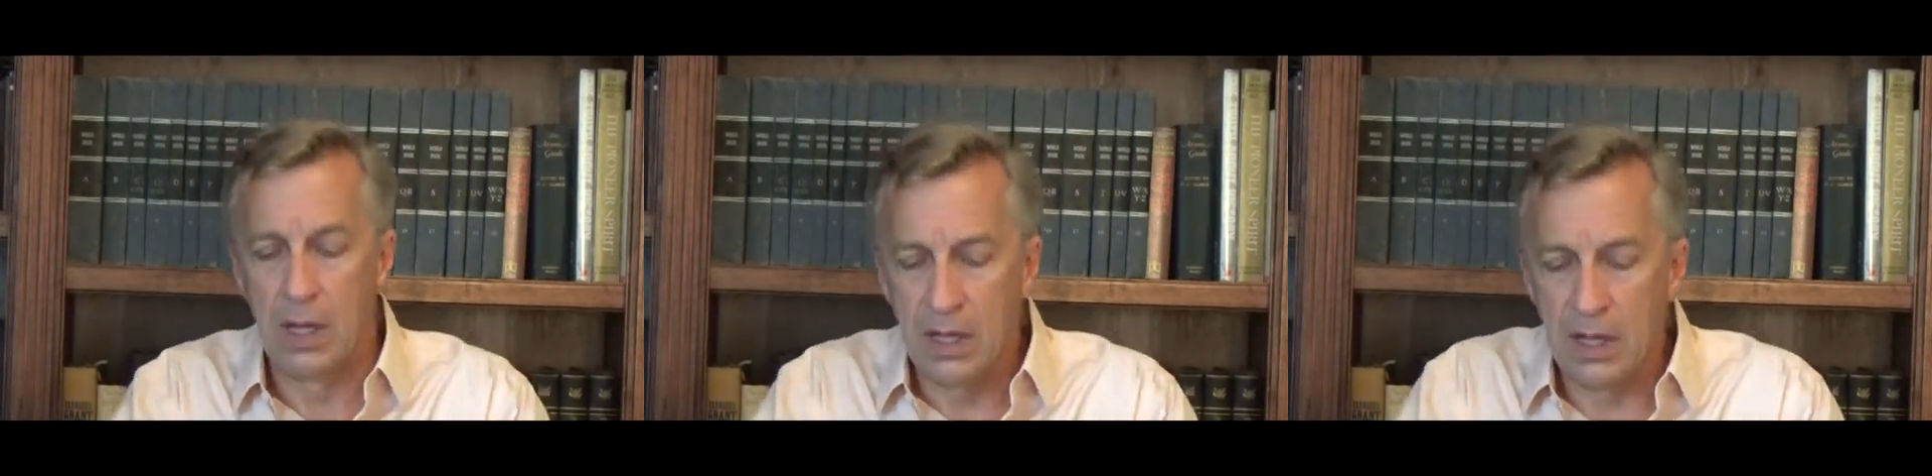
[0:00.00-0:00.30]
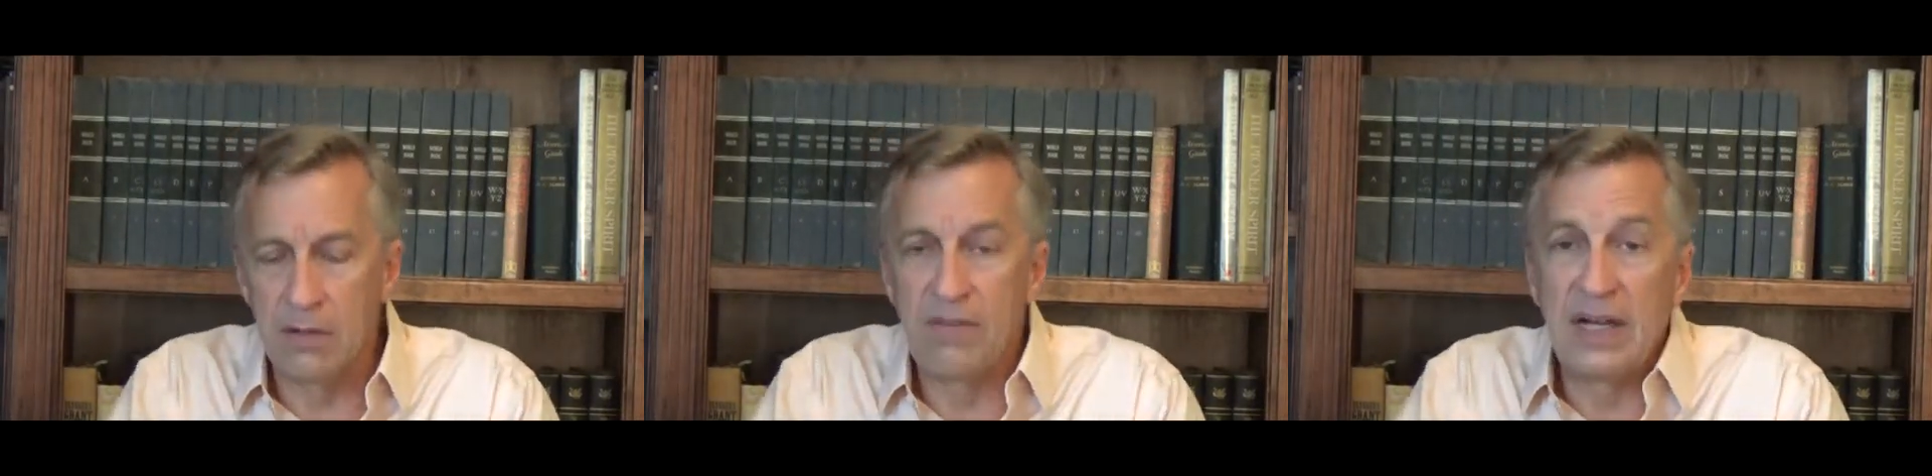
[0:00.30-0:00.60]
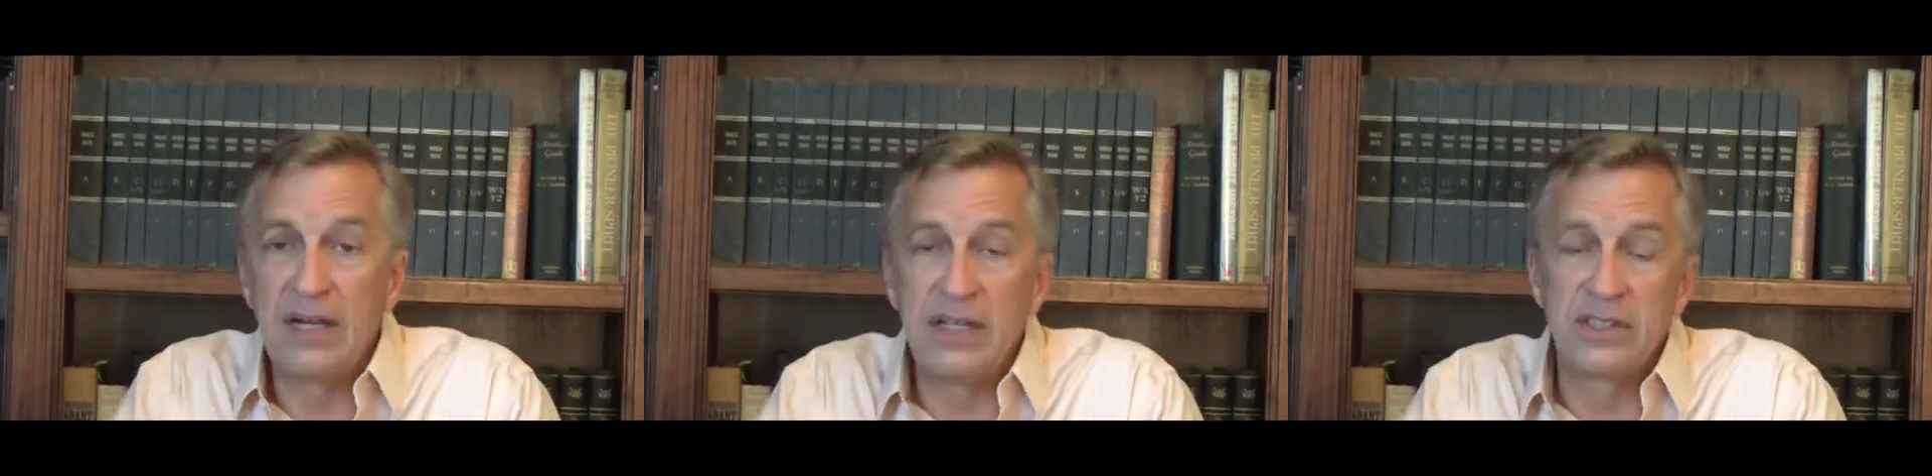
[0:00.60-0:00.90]

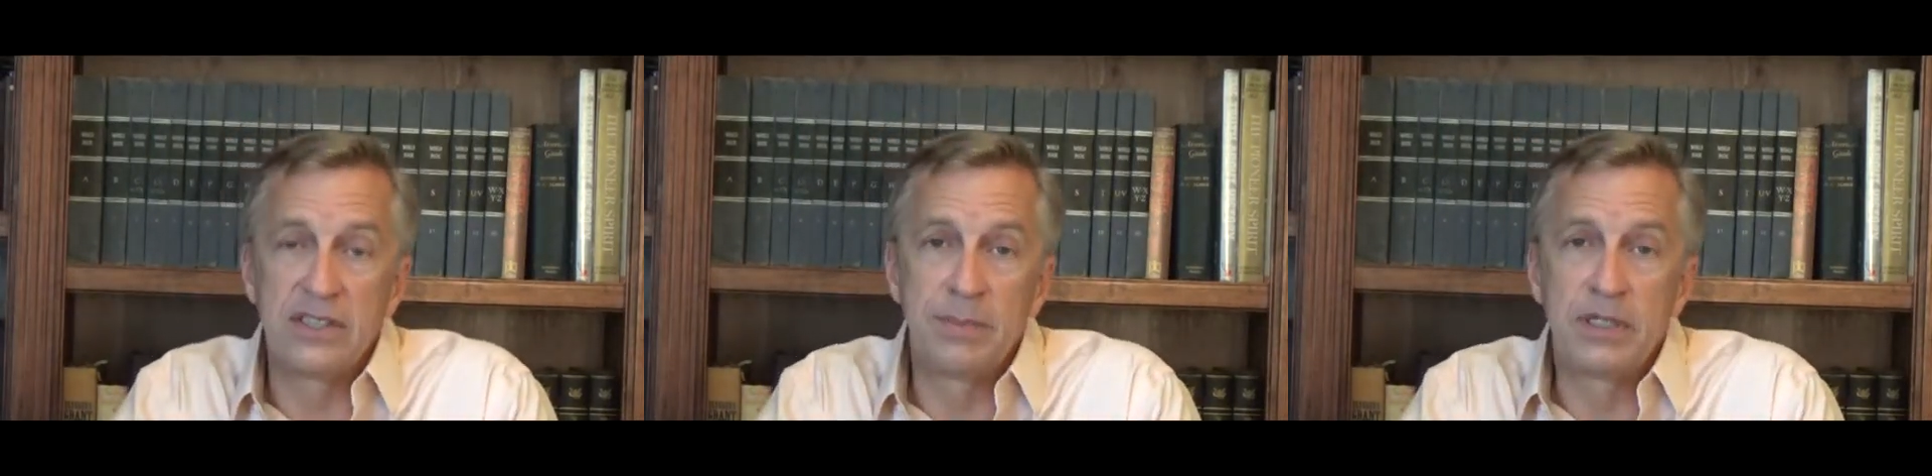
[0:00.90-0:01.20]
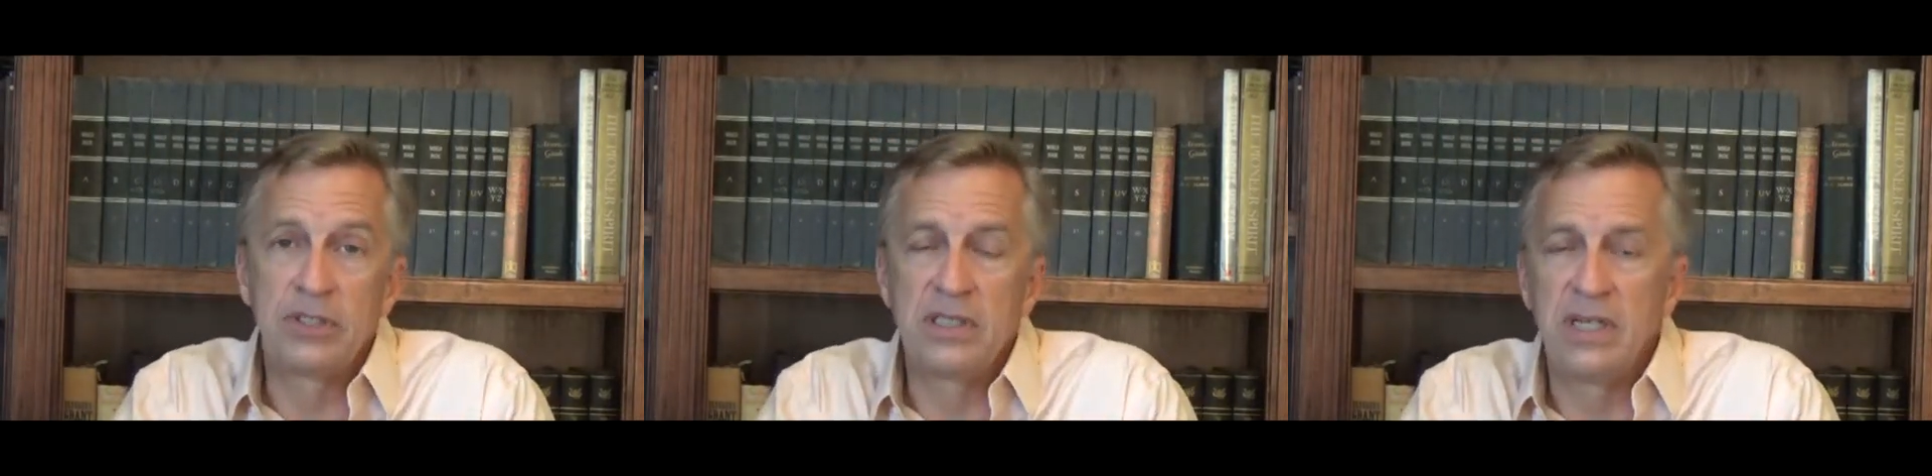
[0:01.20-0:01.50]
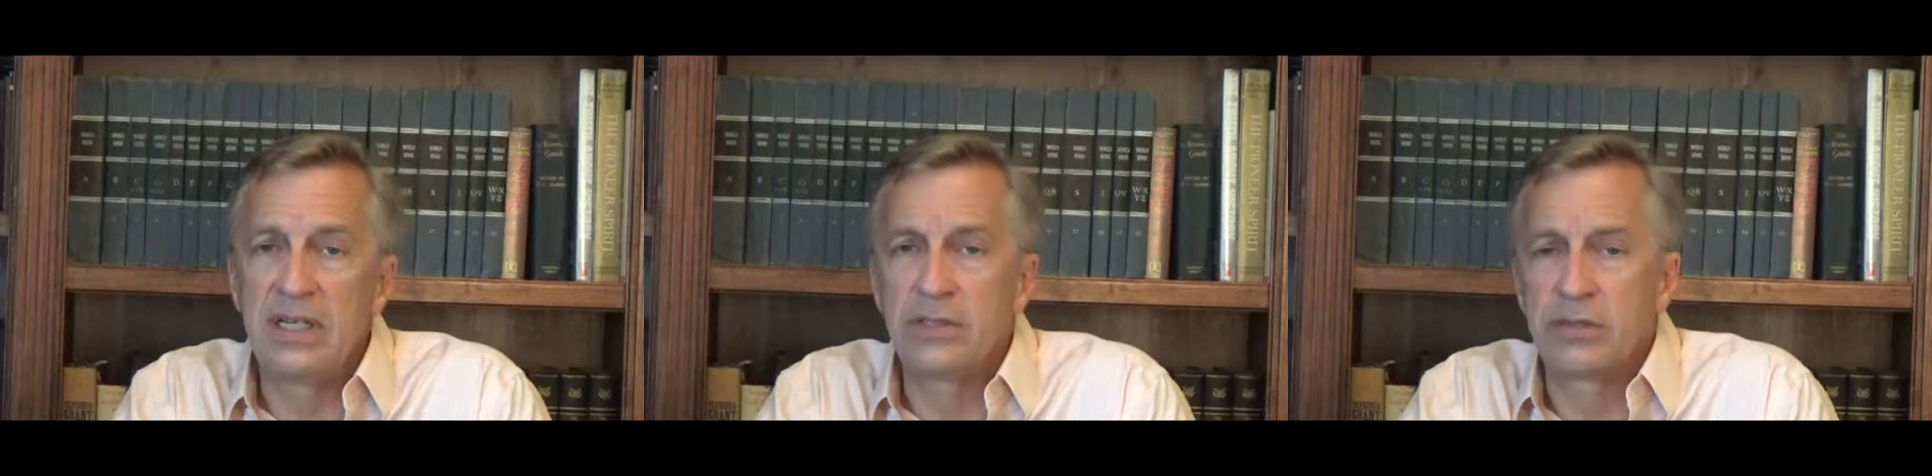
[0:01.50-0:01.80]
Vanity is especially
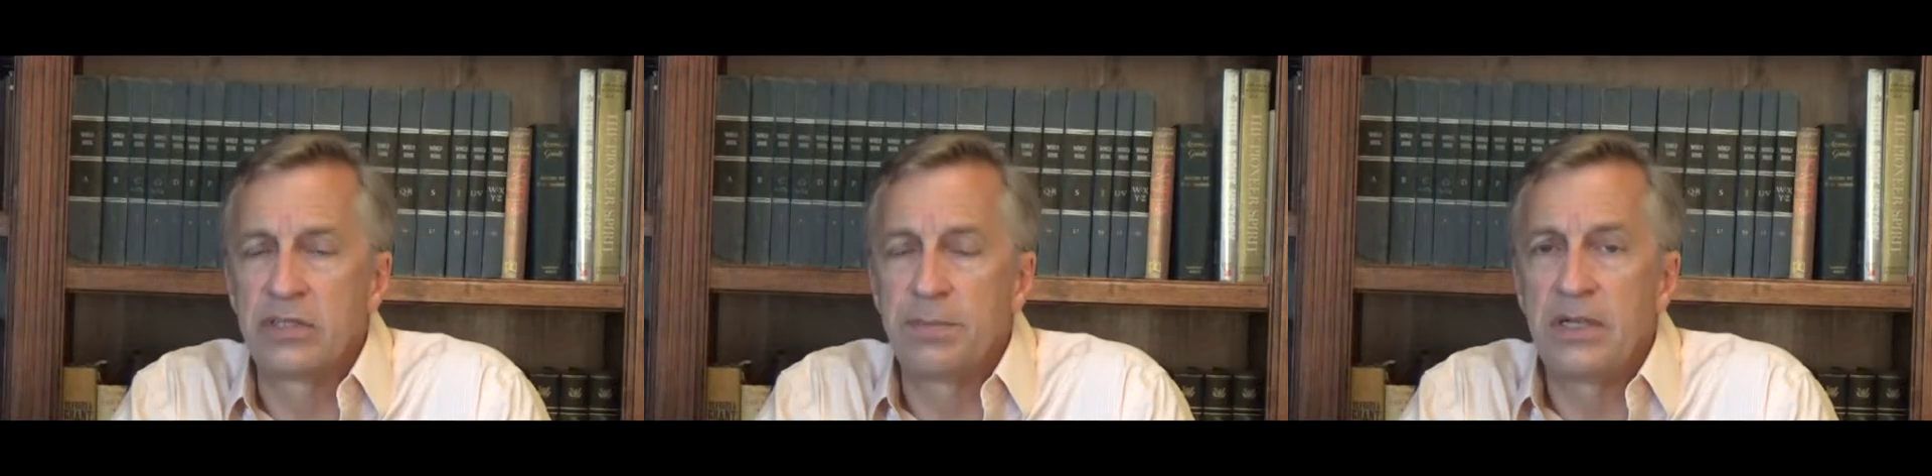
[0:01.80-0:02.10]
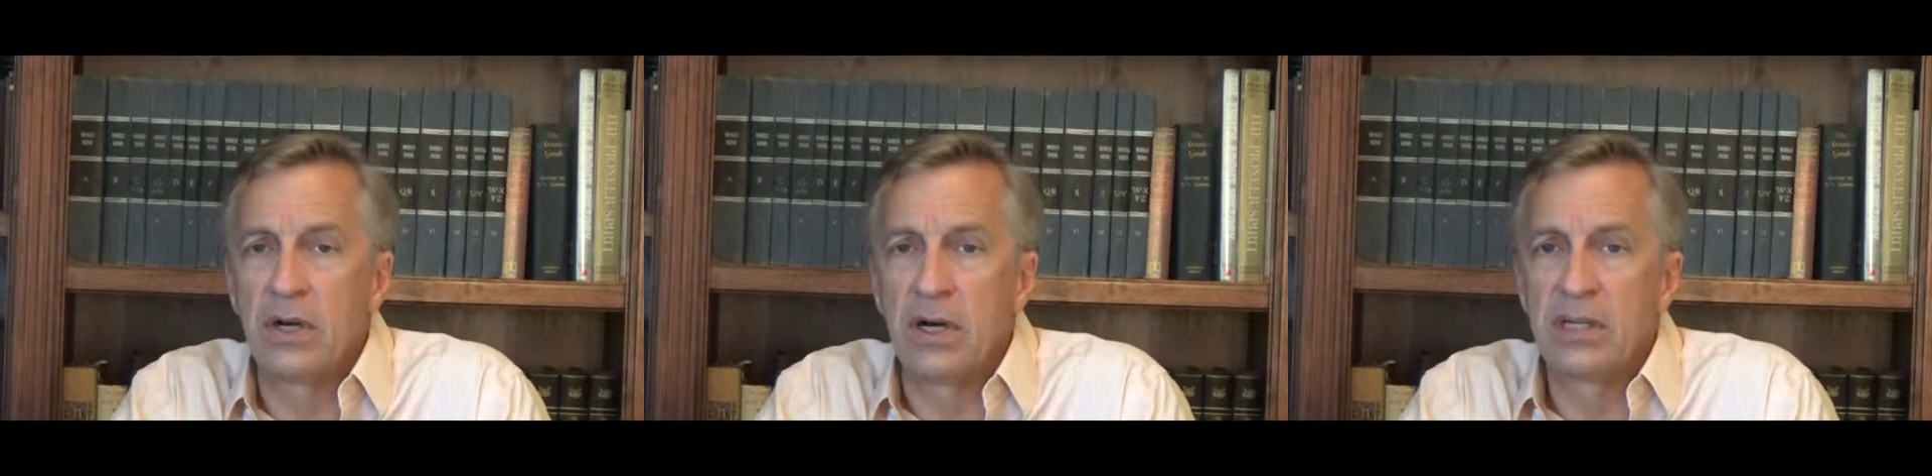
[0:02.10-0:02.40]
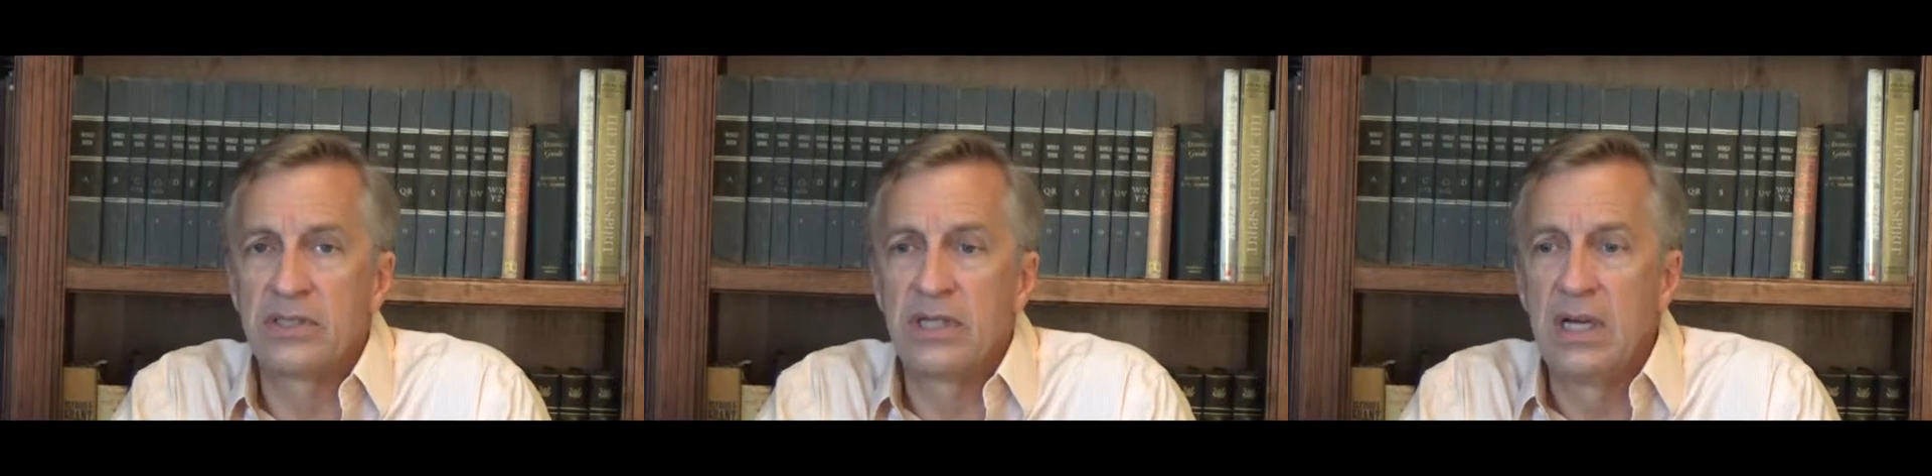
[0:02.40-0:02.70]
dangerous
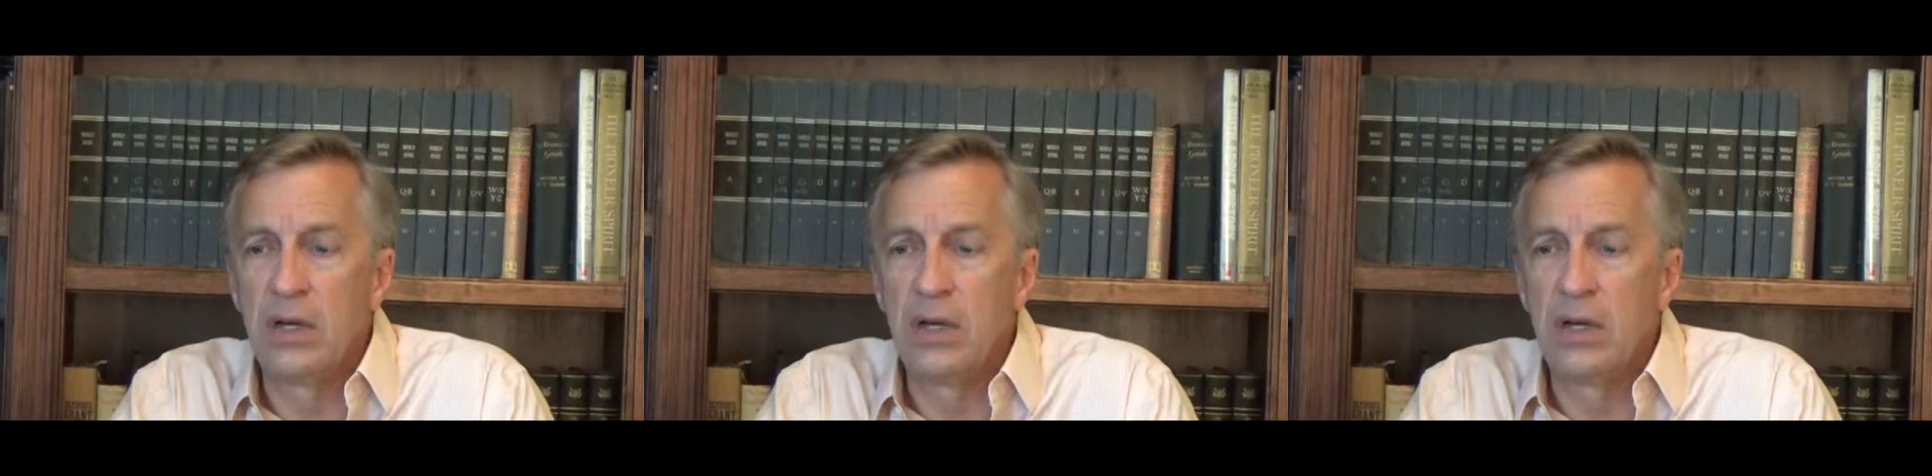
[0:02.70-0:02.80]
because